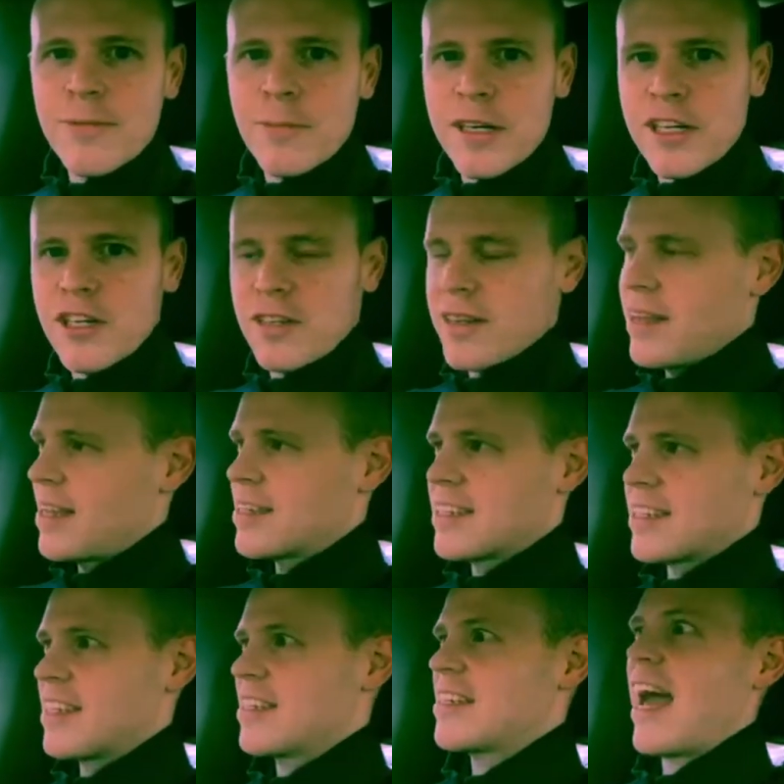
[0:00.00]
which
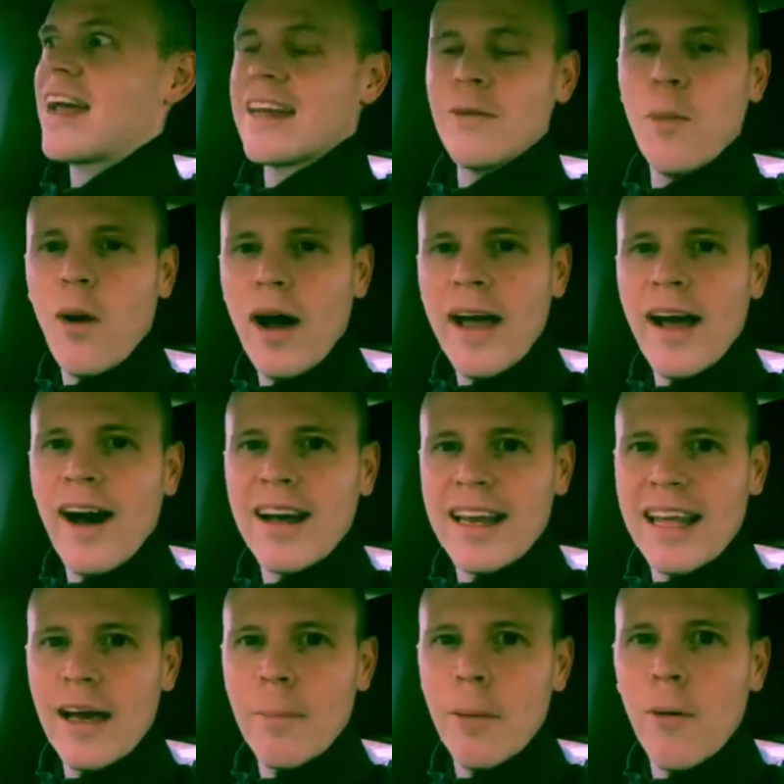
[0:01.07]
is exactly why I can
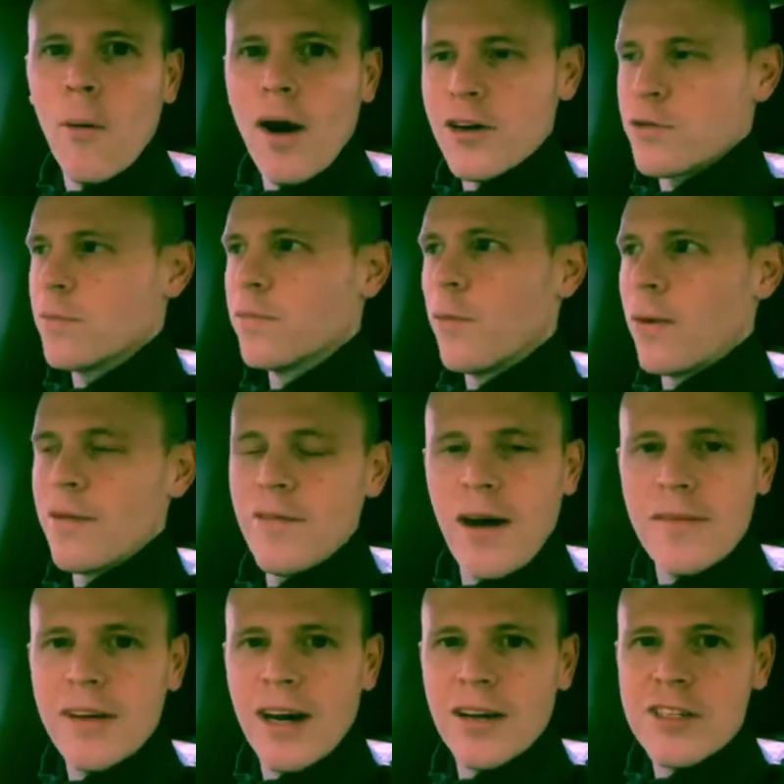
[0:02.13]
hit a ball
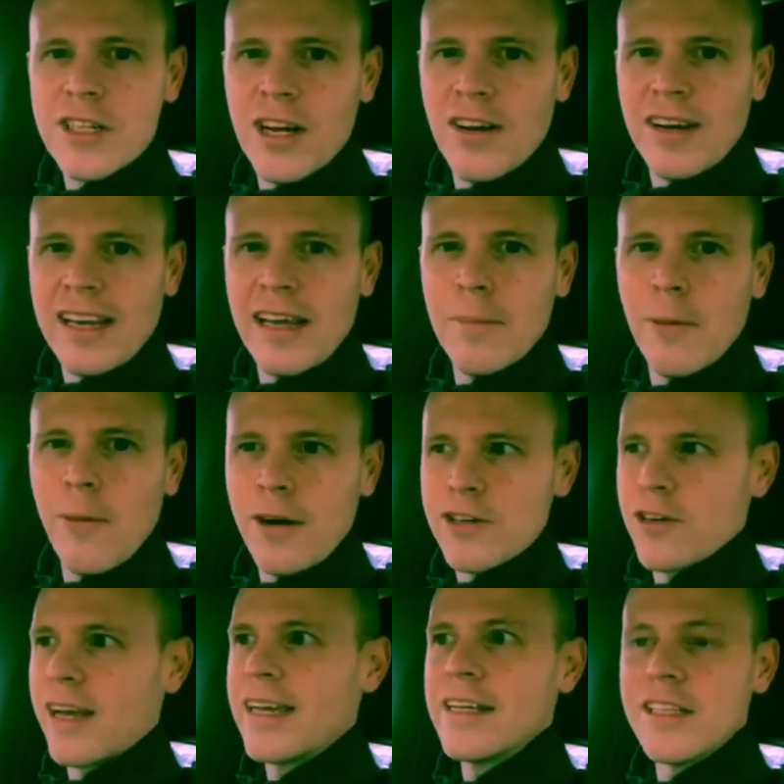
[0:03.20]
145 yards and I can hit a ball
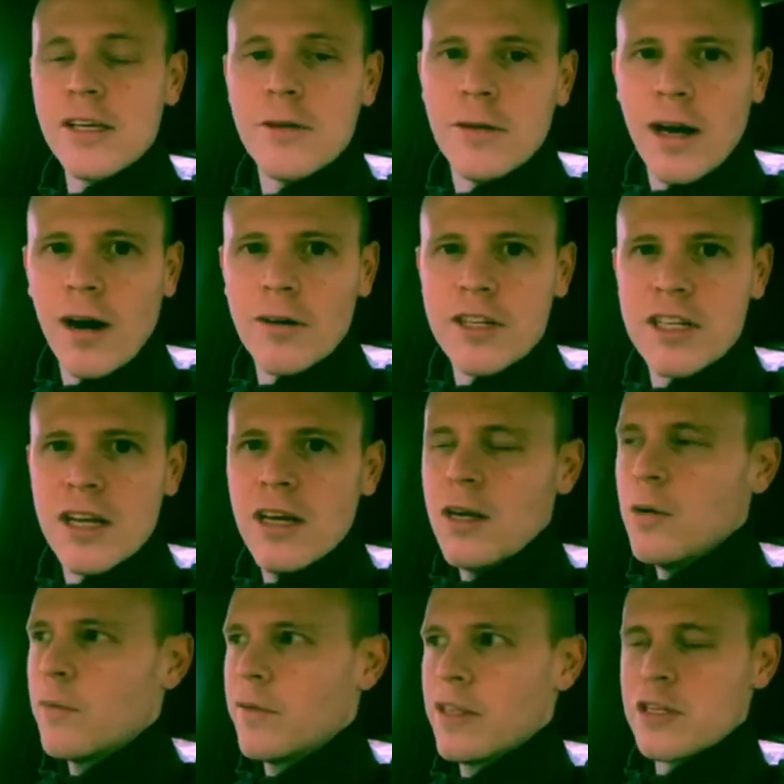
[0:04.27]
182 yards
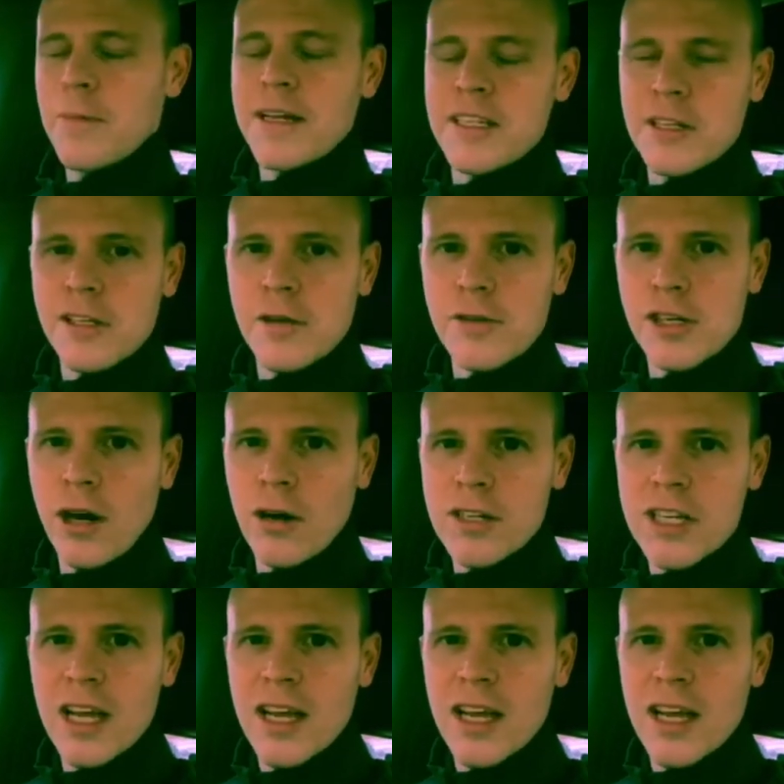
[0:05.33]
within the space of two shots.